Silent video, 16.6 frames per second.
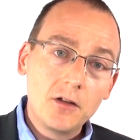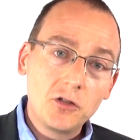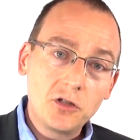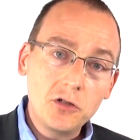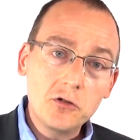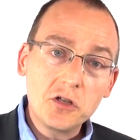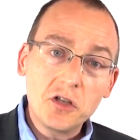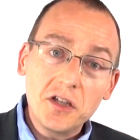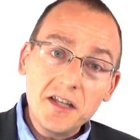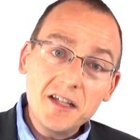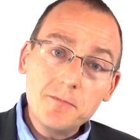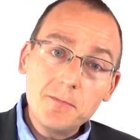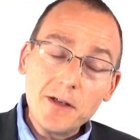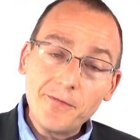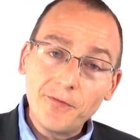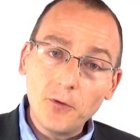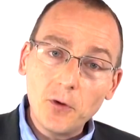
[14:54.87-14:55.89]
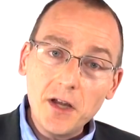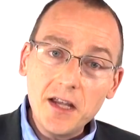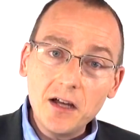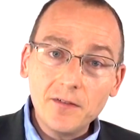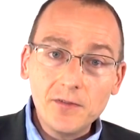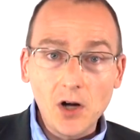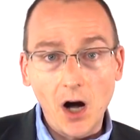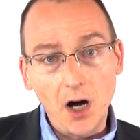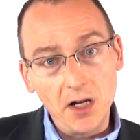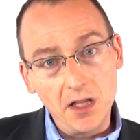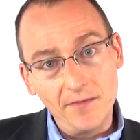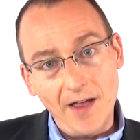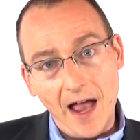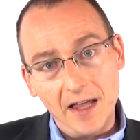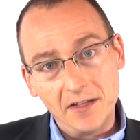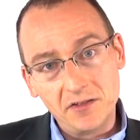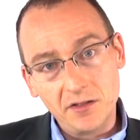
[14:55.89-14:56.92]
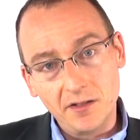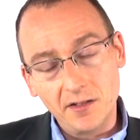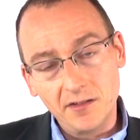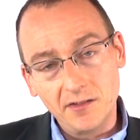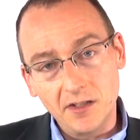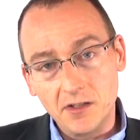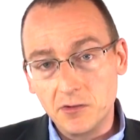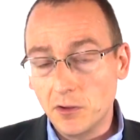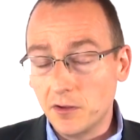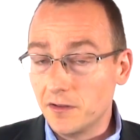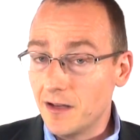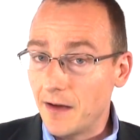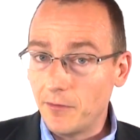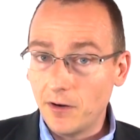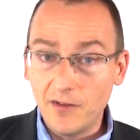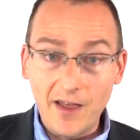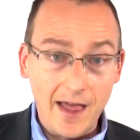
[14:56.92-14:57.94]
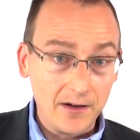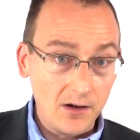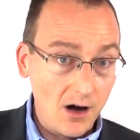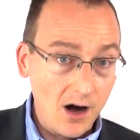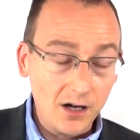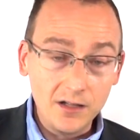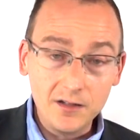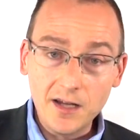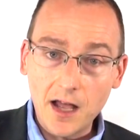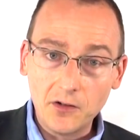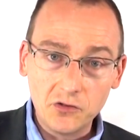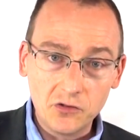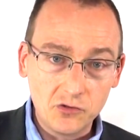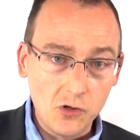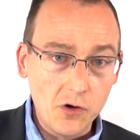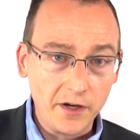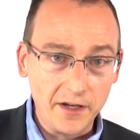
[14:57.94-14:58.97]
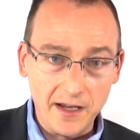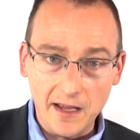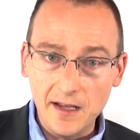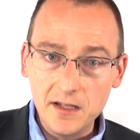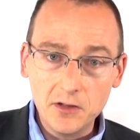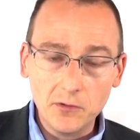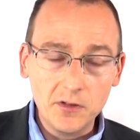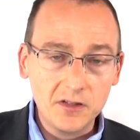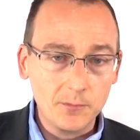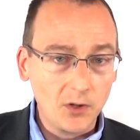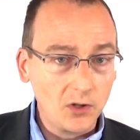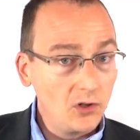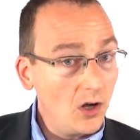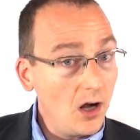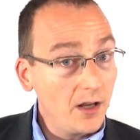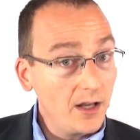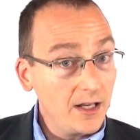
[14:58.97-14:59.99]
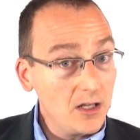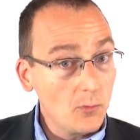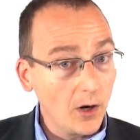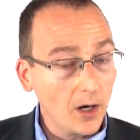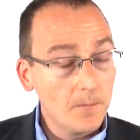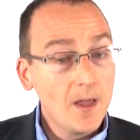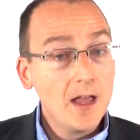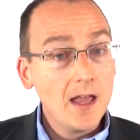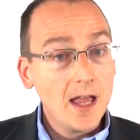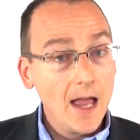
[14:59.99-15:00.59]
2, you need to be free of cardiovascular disease. You could never have had a heart attack, stroke, an aneurysm, a clog anywhere.